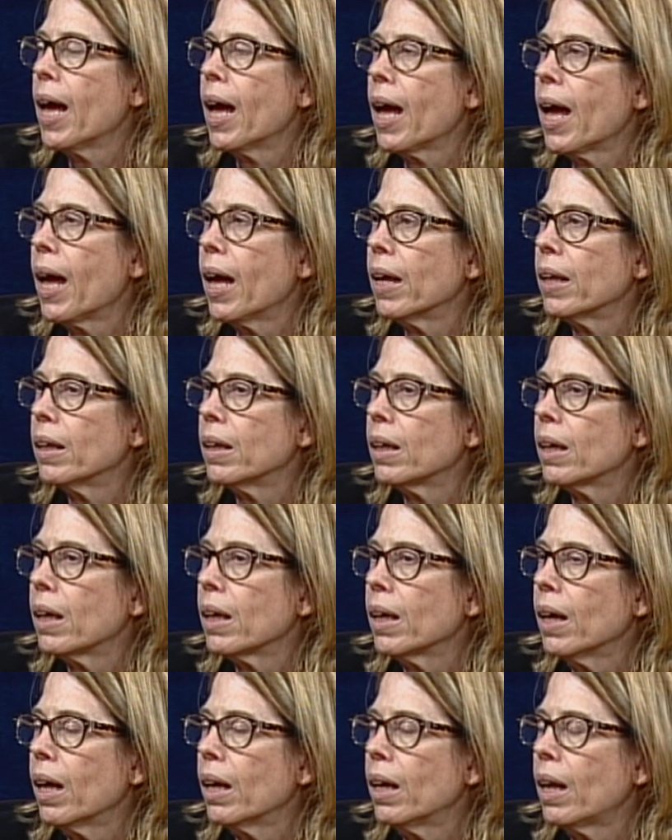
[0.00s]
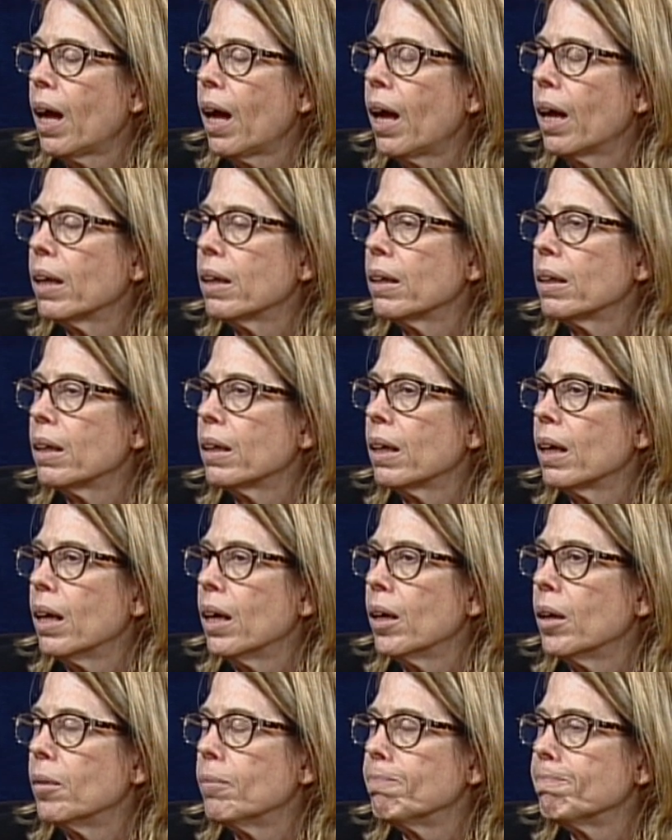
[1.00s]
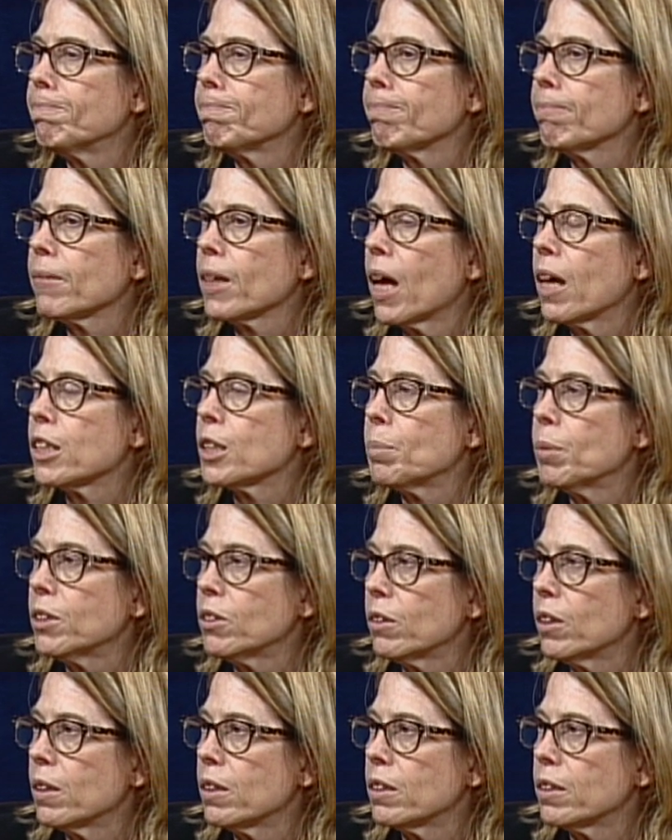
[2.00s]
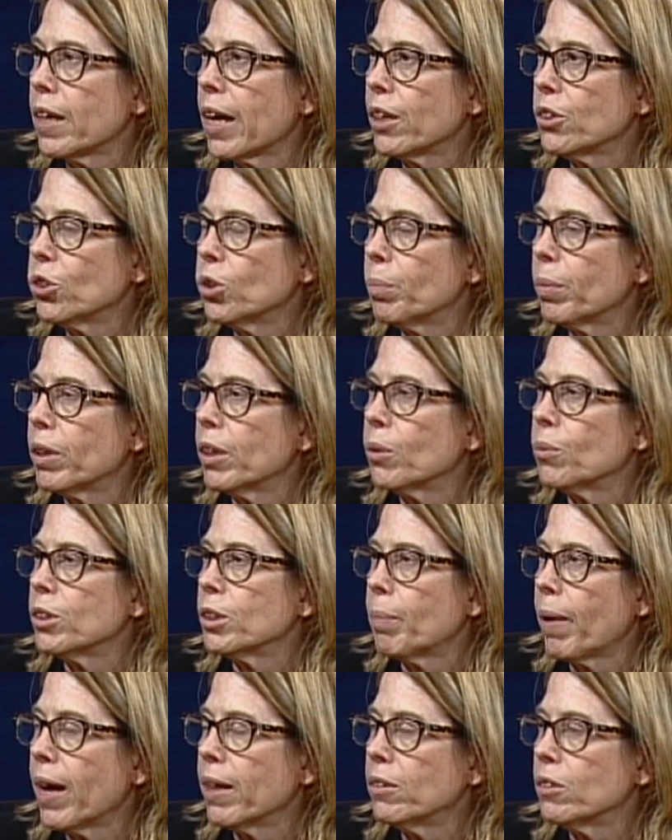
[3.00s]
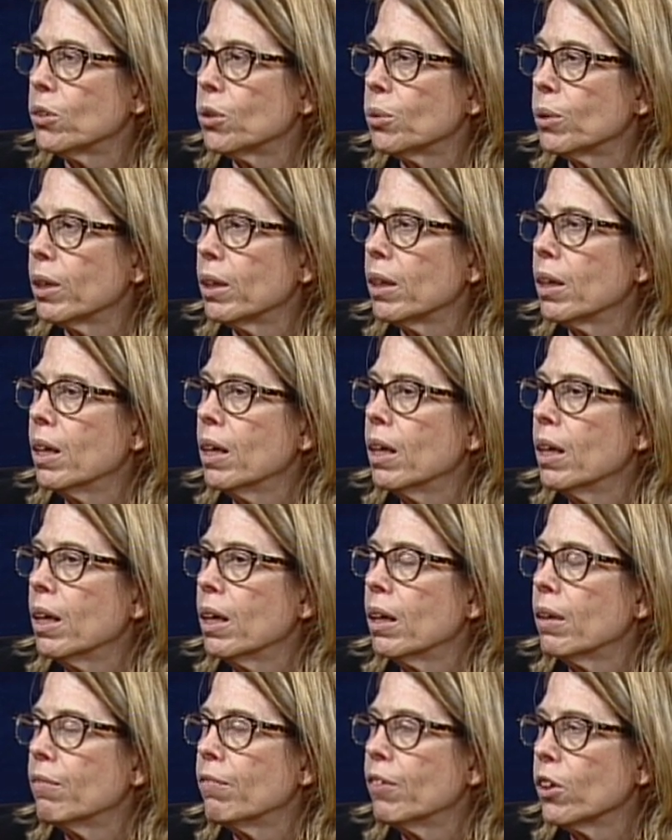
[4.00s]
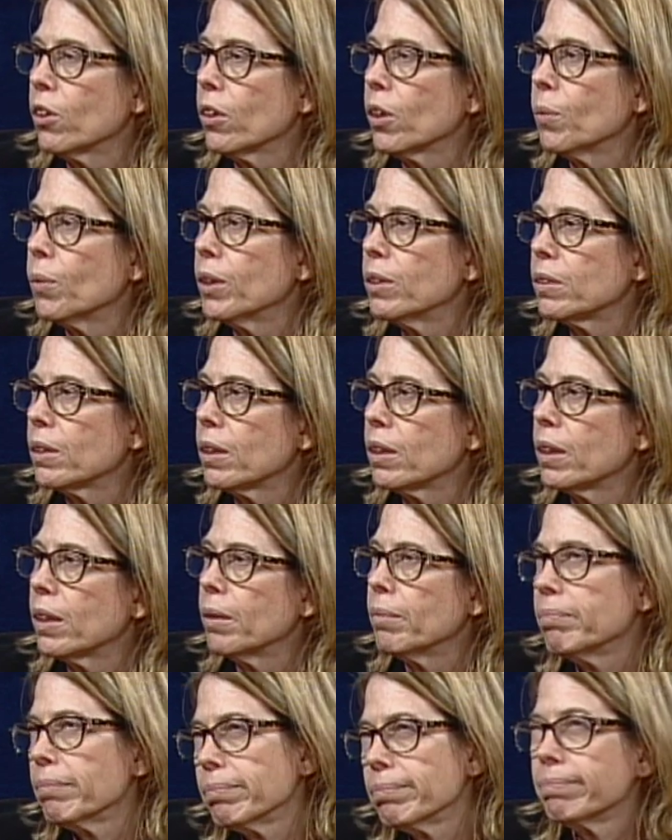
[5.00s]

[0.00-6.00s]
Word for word: And again, not um, explicitly in the statute, but in response to it fairly recently,